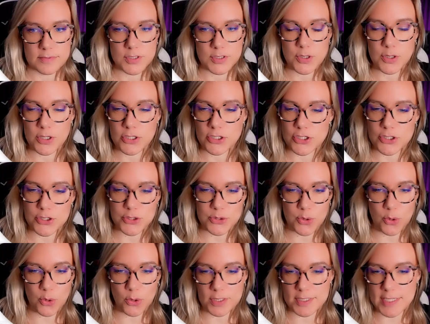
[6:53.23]
So you can just
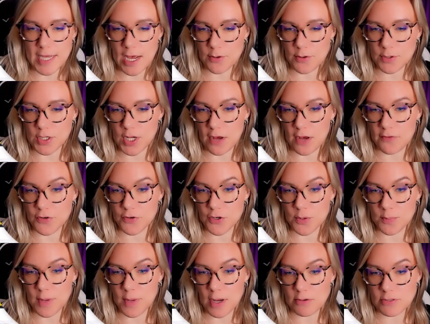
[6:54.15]
scroll down and hover
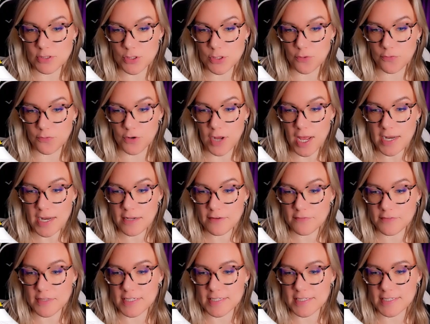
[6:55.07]
your mouse over any
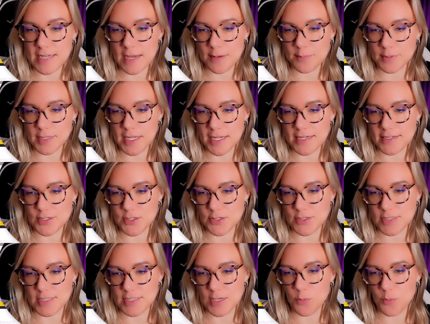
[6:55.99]
of these templates
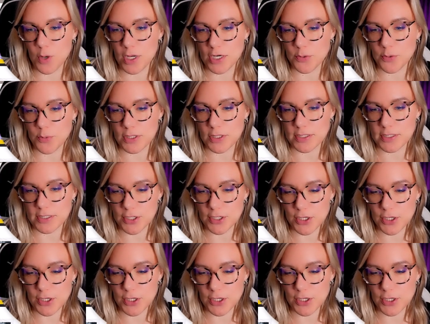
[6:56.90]
to see what it will